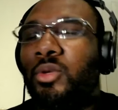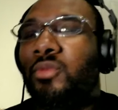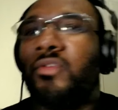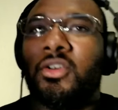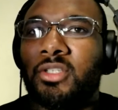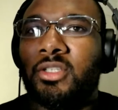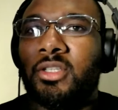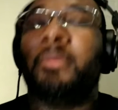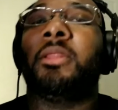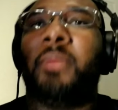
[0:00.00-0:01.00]
version. I
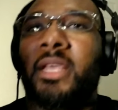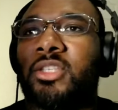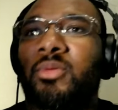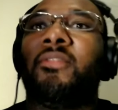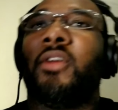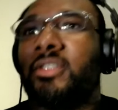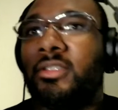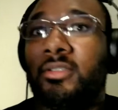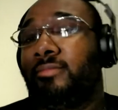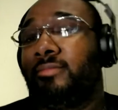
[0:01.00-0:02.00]
mean the PS3
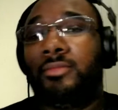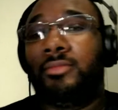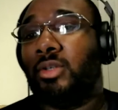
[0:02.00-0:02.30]
versions, so I